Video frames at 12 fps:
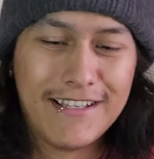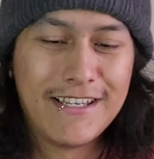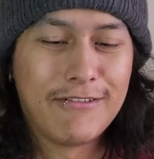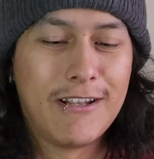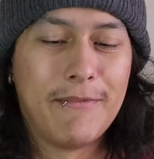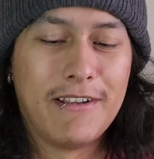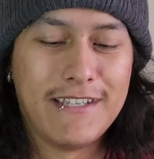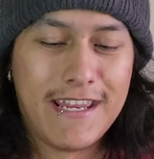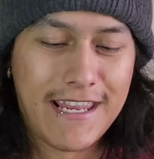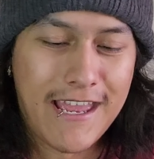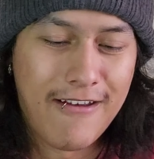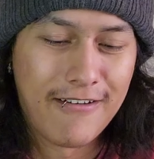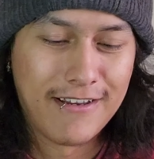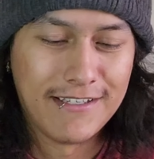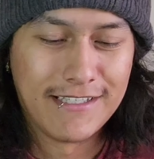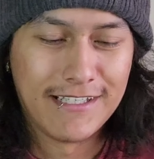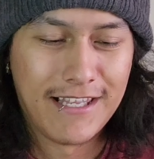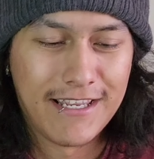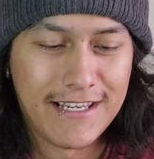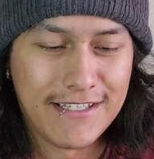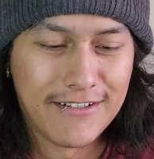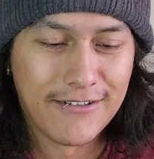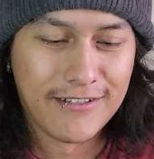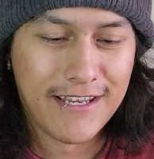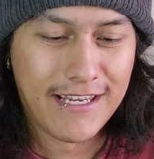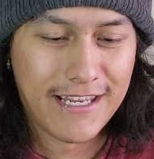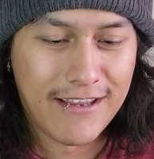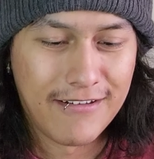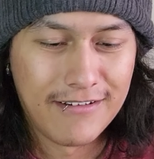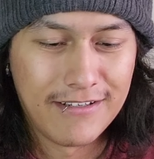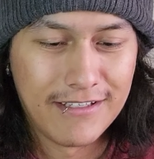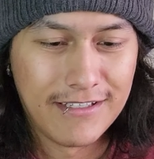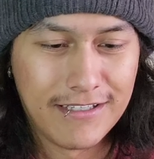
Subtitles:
This one I'm going to take out because it's a lot easier to take out.